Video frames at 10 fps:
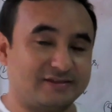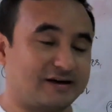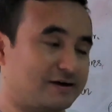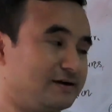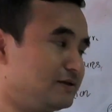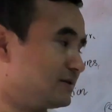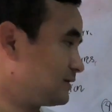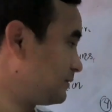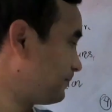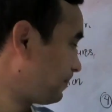in that
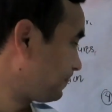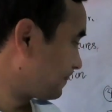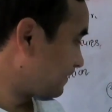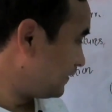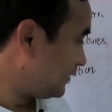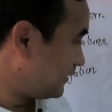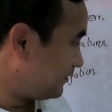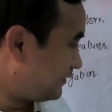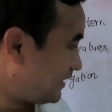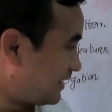conditions.
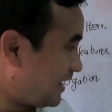Then